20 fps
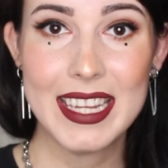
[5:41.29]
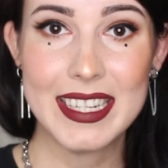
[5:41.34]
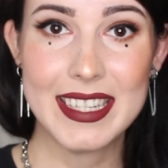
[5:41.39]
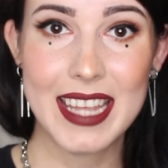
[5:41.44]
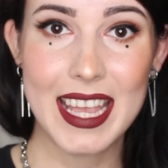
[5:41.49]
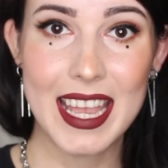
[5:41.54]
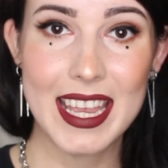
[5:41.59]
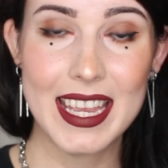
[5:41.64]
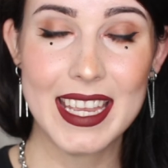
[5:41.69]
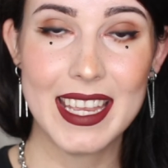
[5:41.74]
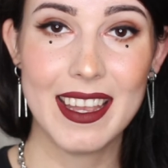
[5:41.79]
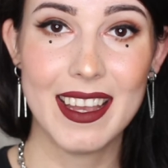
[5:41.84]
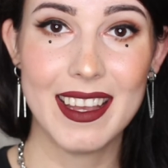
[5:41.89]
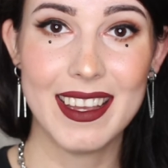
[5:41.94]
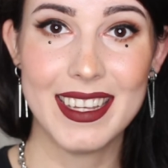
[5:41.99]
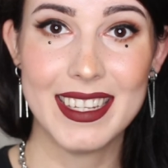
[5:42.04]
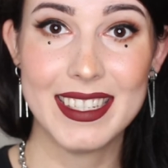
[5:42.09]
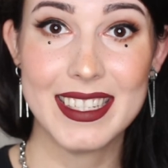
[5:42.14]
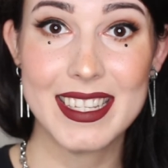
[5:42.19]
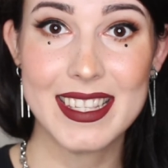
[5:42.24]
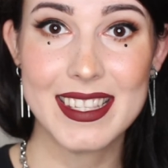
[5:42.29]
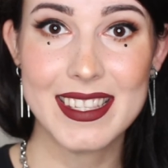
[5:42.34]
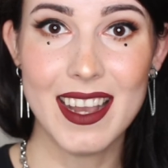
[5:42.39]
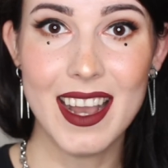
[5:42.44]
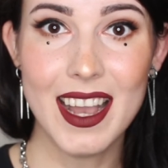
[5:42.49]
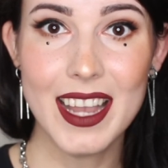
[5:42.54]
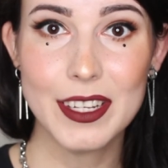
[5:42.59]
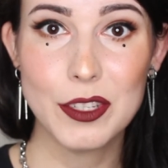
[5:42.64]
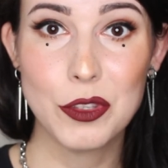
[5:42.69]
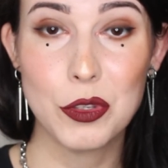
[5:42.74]
they uh,
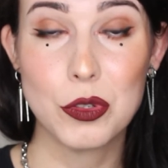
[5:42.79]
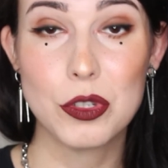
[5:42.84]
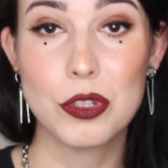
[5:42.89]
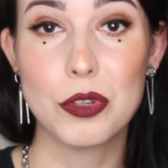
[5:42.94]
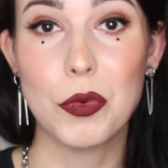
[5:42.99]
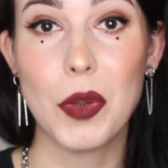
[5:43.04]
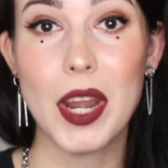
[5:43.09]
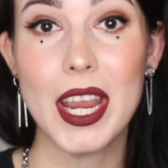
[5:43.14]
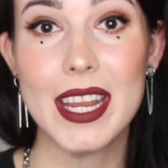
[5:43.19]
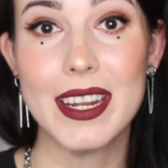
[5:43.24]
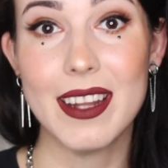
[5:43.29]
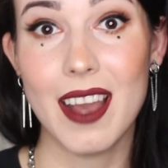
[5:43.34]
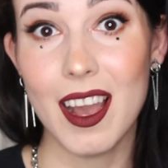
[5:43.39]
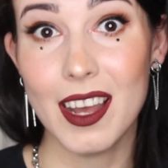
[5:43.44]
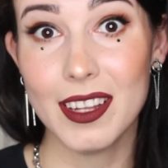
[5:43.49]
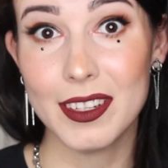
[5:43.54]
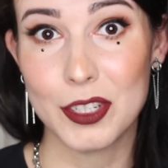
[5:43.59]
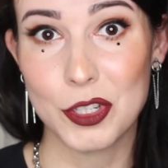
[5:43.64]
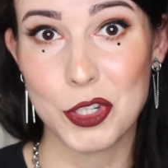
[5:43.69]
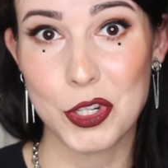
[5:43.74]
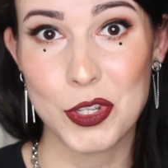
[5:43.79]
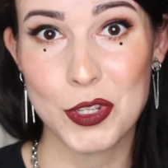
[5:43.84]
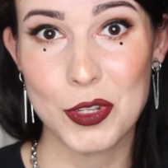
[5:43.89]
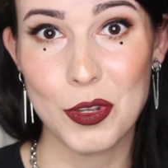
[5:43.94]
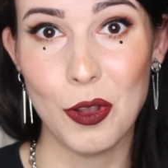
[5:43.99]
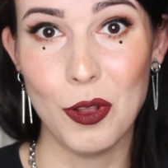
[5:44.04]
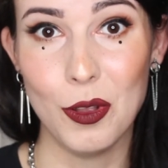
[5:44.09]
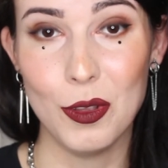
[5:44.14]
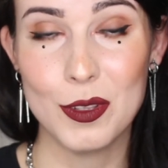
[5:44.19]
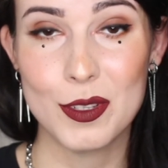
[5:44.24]
decide to train other
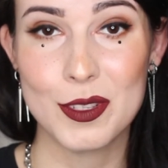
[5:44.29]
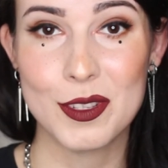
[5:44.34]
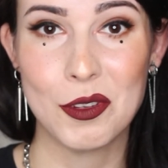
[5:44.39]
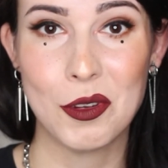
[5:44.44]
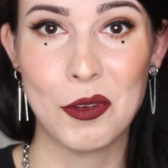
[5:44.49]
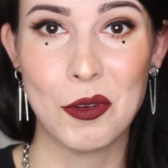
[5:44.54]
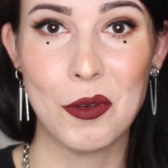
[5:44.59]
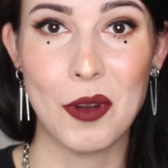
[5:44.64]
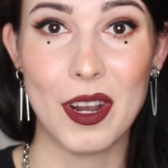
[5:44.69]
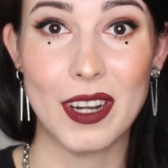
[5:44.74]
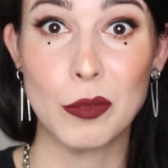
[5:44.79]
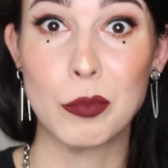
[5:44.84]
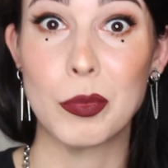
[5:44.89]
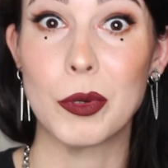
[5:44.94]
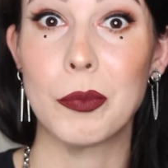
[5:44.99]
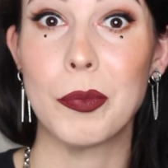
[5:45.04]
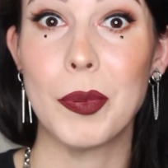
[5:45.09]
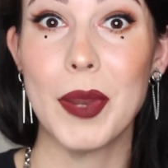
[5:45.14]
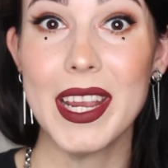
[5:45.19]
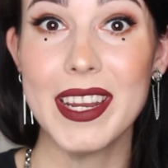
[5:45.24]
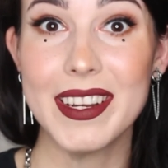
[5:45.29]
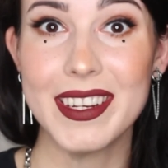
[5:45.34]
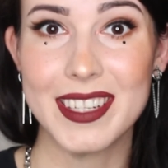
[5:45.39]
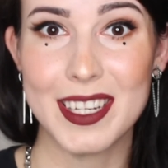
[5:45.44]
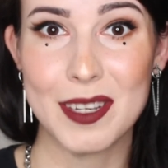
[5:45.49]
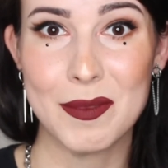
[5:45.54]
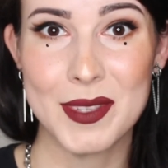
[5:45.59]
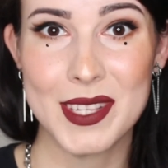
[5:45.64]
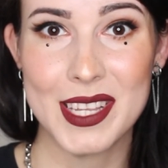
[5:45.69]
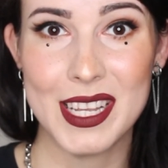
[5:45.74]
souls who are preparing
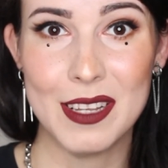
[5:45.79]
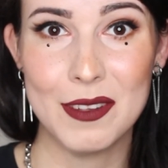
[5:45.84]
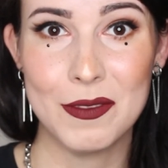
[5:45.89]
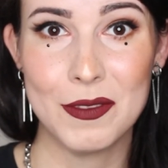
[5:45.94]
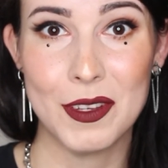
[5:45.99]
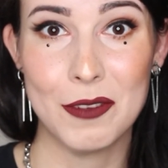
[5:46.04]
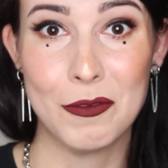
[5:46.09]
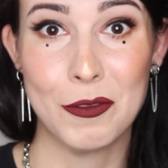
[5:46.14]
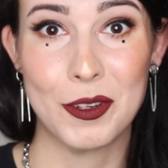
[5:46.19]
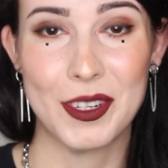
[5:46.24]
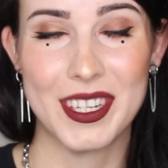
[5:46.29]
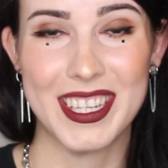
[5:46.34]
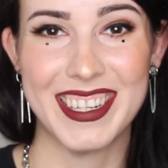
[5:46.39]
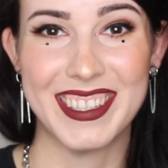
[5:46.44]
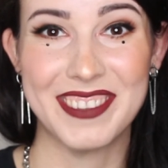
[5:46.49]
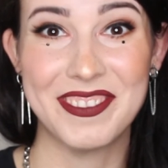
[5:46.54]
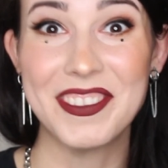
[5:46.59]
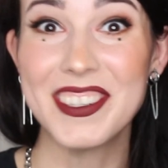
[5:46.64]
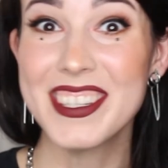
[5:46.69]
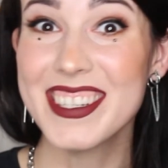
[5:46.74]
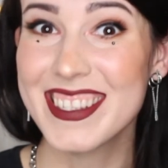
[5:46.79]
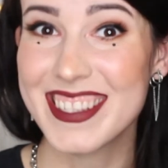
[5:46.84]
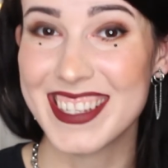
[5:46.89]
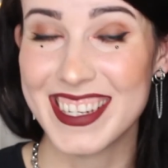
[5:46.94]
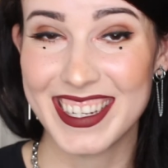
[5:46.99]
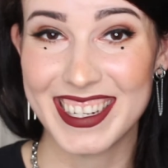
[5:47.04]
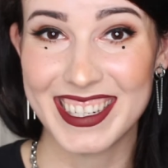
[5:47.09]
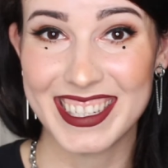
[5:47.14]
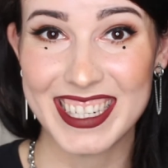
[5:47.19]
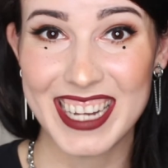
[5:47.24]
themselves for their first
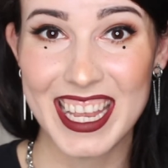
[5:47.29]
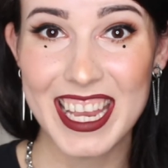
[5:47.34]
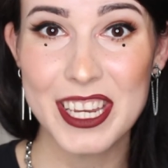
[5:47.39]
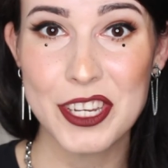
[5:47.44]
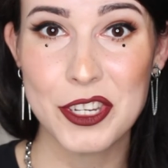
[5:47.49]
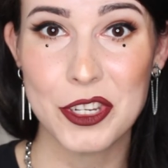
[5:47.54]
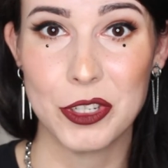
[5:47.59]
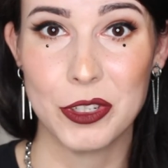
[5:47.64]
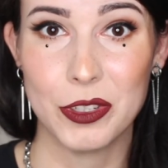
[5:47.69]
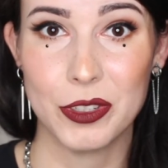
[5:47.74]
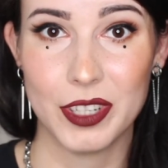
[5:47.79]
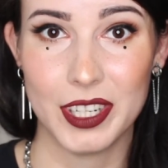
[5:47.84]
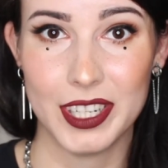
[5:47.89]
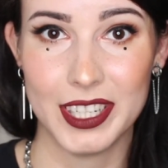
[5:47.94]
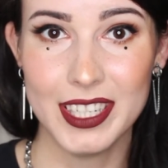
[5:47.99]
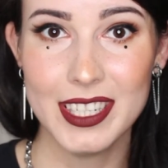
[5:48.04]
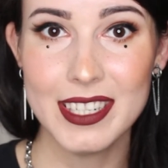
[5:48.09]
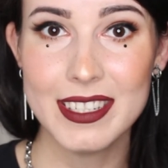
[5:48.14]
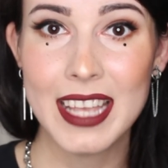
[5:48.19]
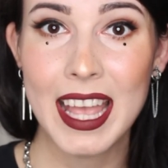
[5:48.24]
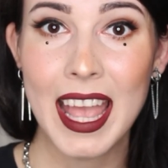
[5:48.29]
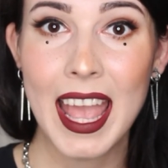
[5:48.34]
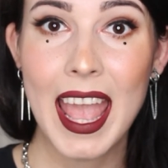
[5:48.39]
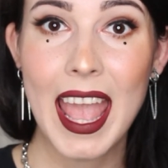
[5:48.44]
incarnation on Earth,